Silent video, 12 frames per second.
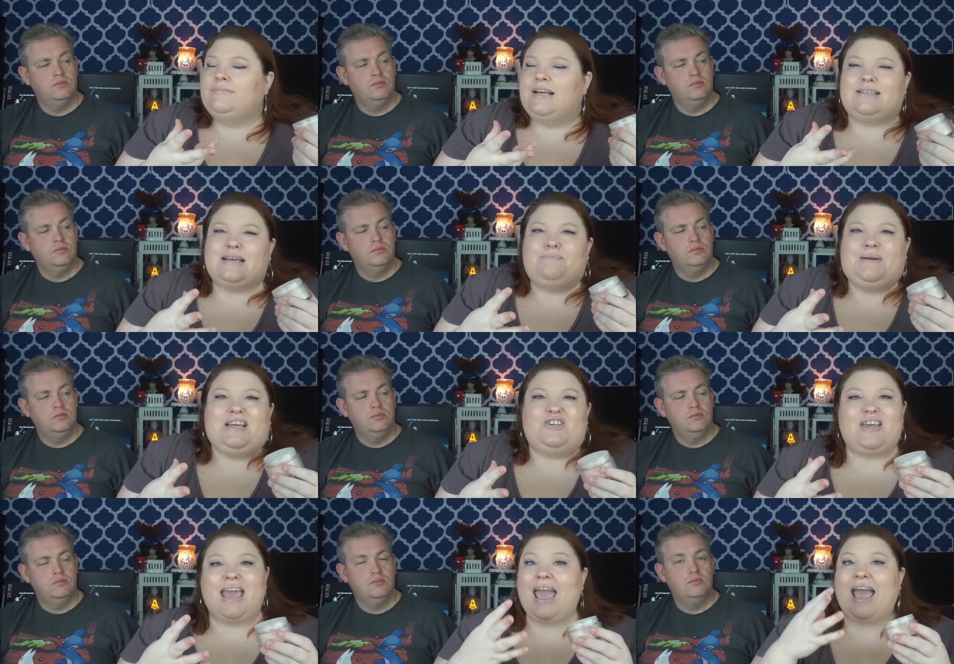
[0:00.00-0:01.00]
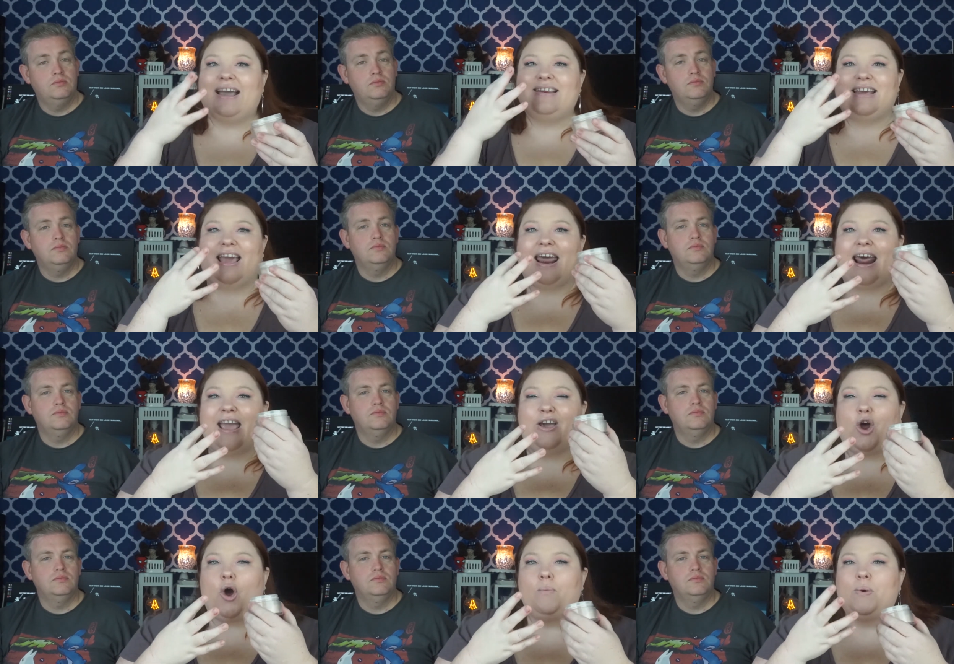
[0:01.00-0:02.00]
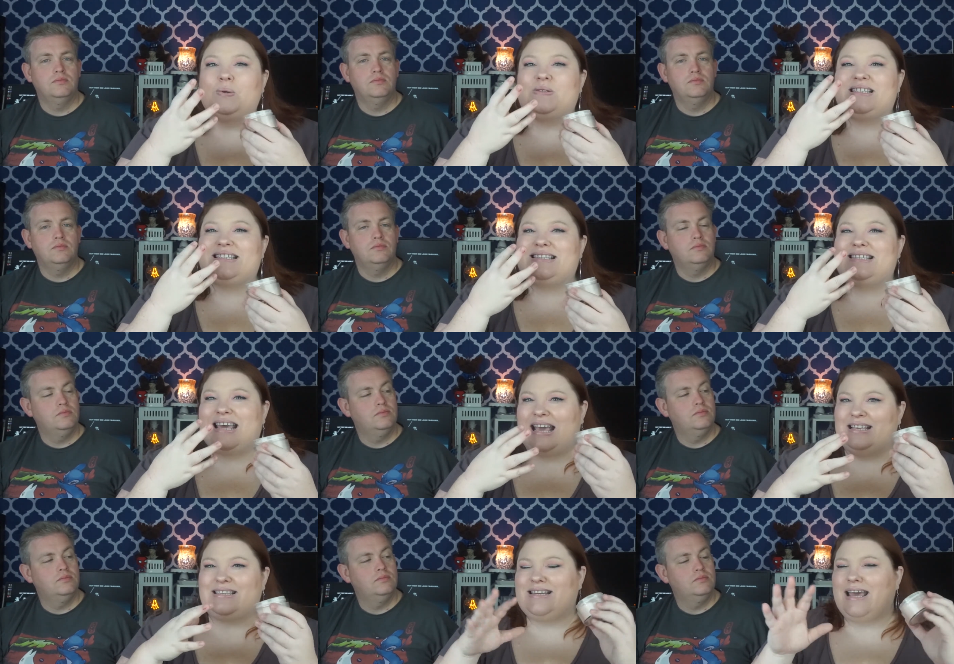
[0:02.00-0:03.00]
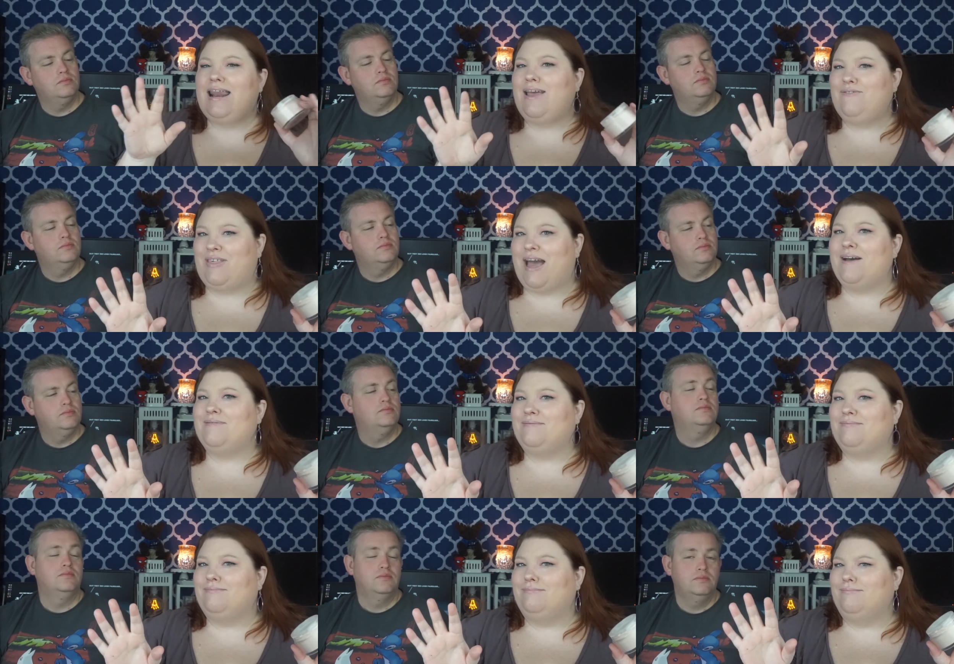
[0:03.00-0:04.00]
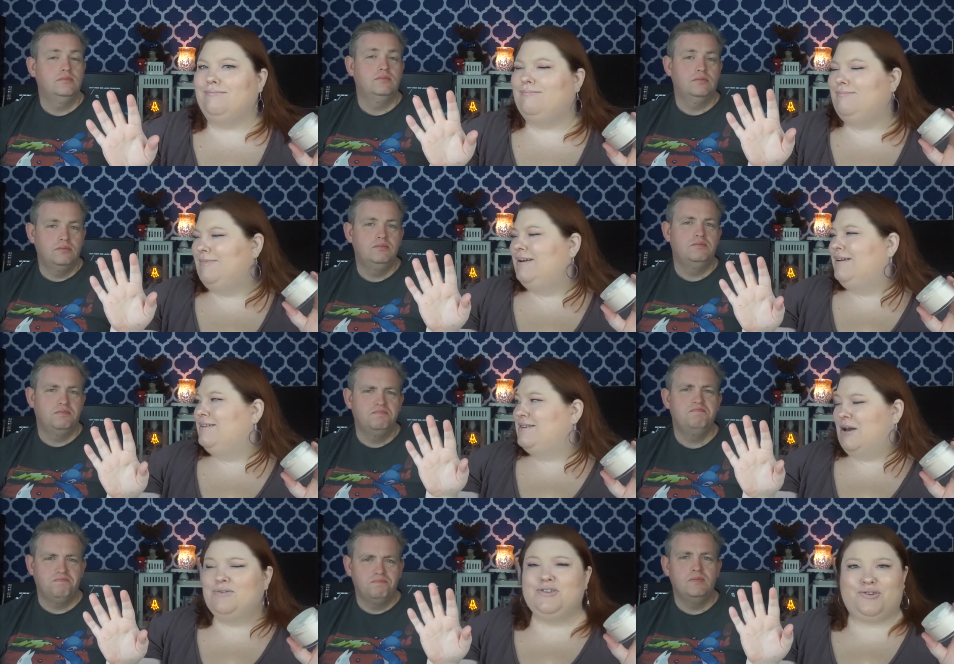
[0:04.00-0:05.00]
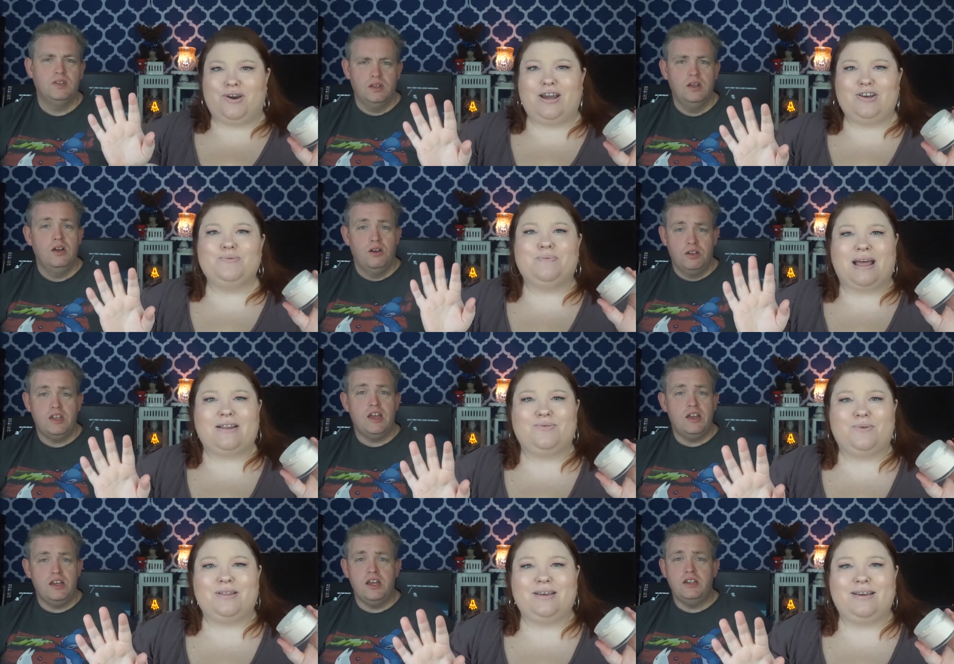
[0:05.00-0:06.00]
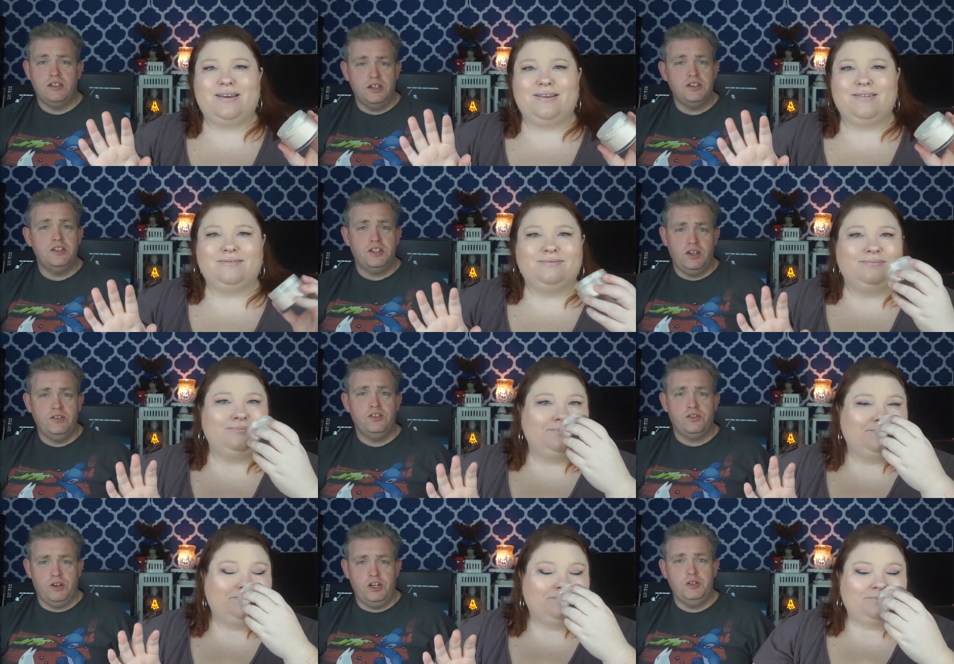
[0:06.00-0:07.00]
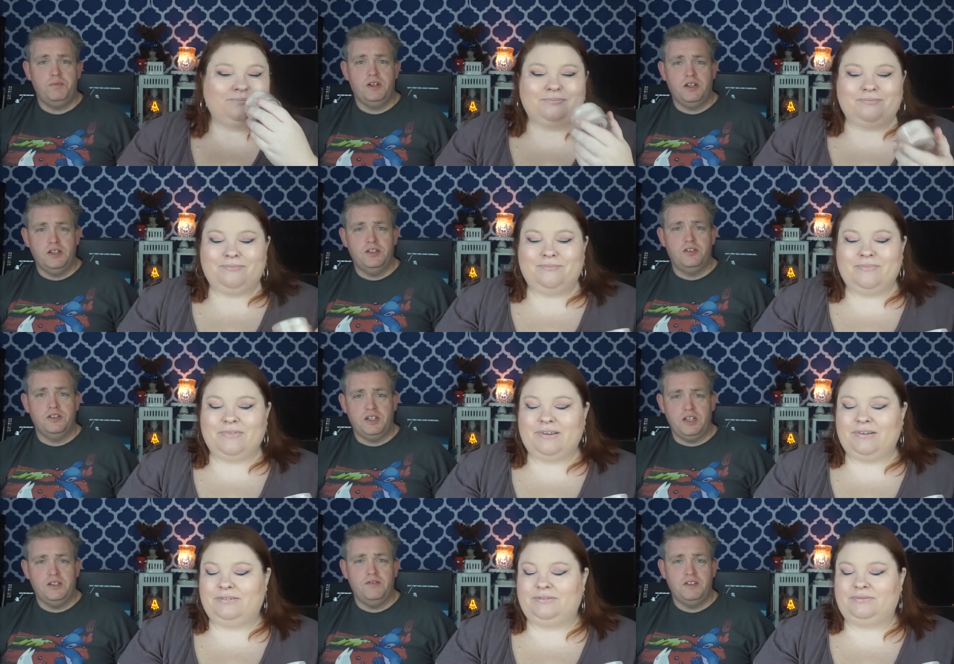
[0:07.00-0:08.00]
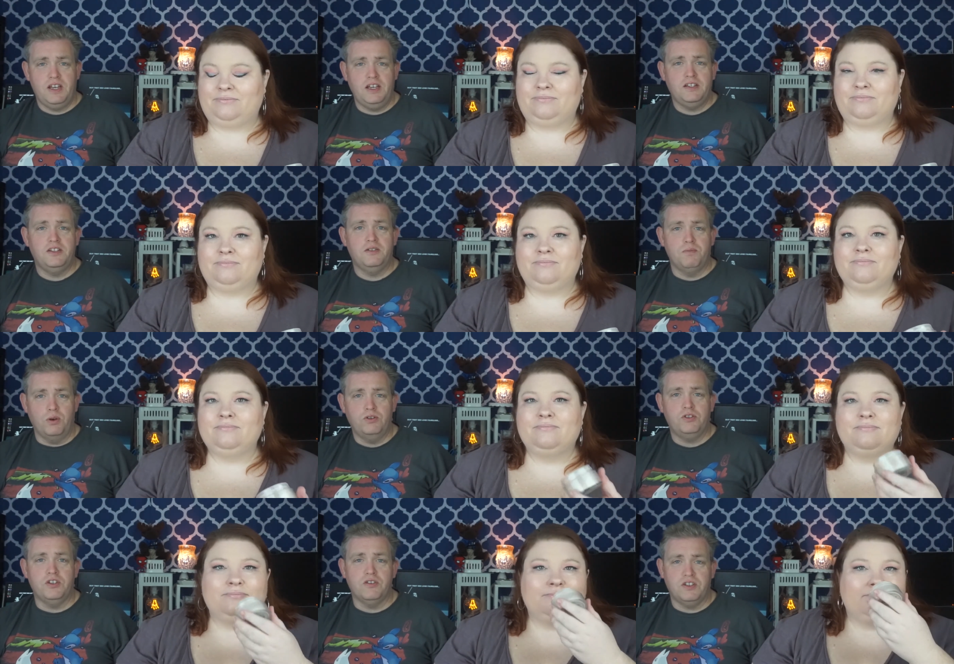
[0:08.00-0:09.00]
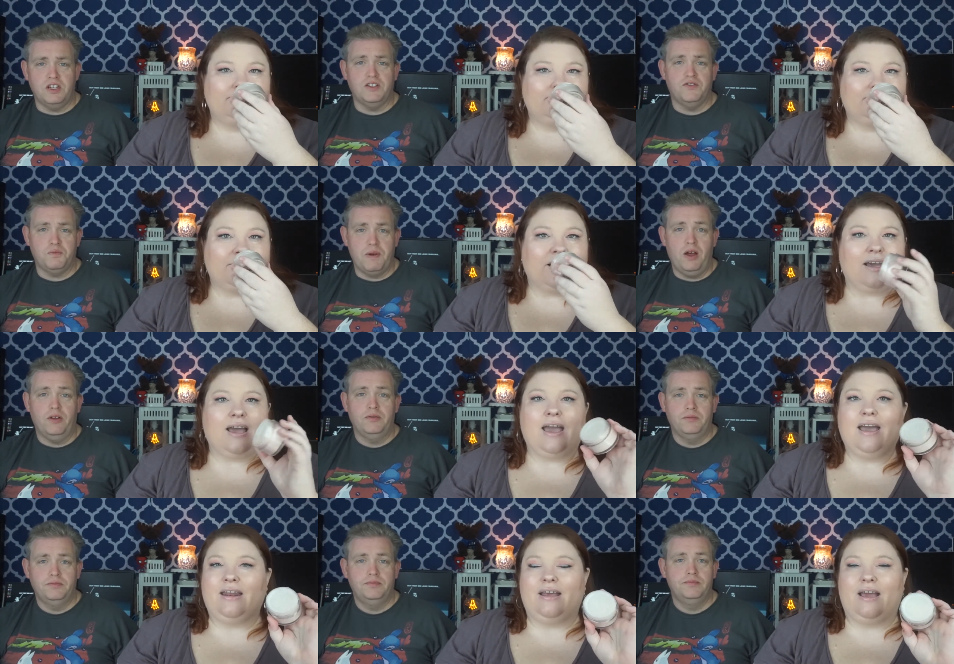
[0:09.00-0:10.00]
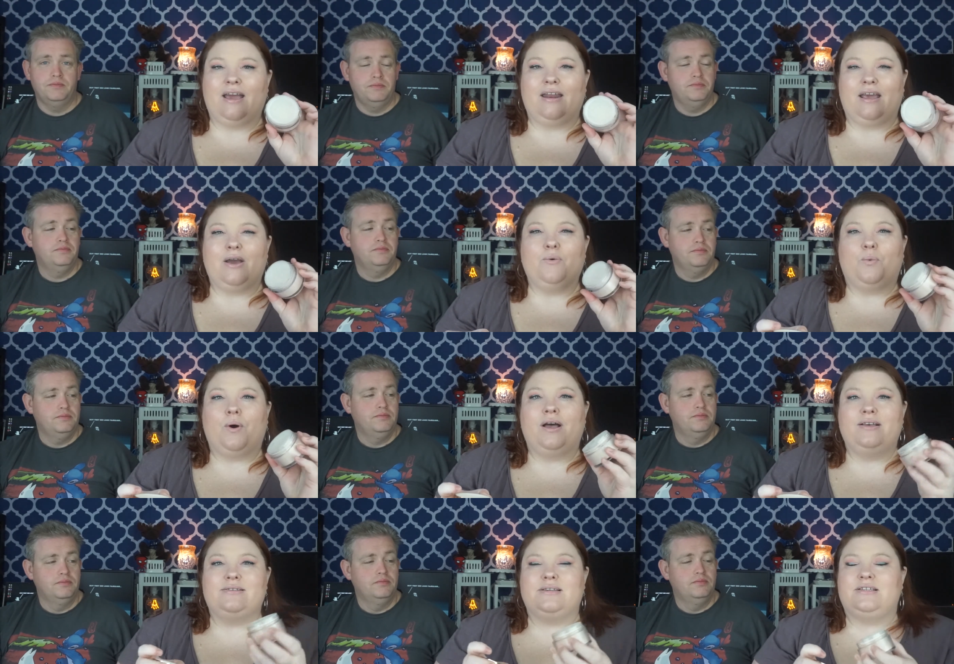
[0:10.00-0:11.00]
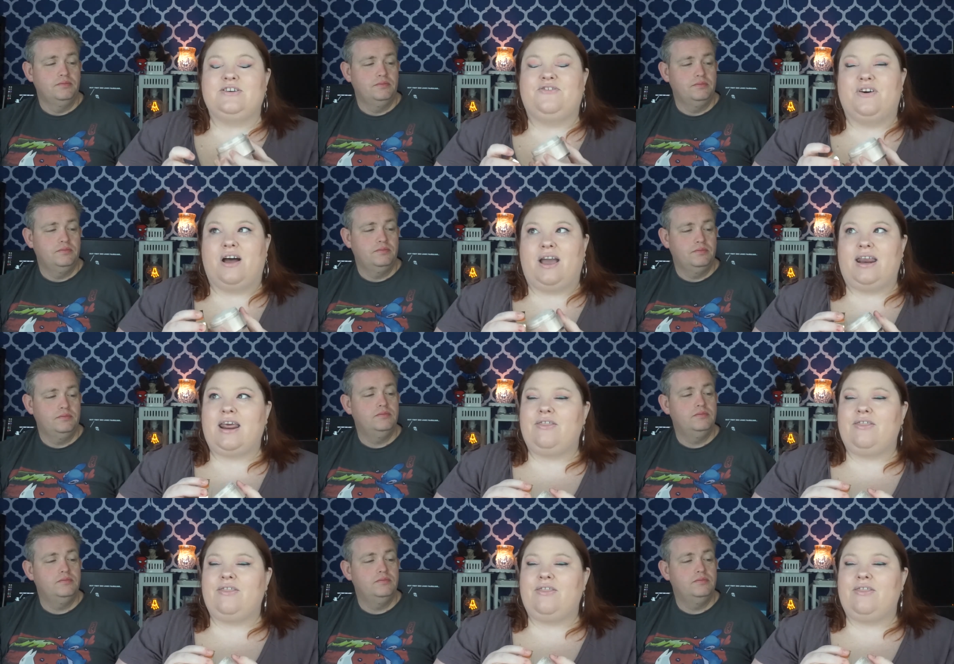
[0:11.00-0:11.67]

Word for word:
Speaker 1: it's like peach candy, and I could almost taste it if that Sounds strange, but that's
Speaker 2: it, really. It doesn't sound strange because your sense of taste is mostly your sense of smell.
Speaker 1: It, it it was divine,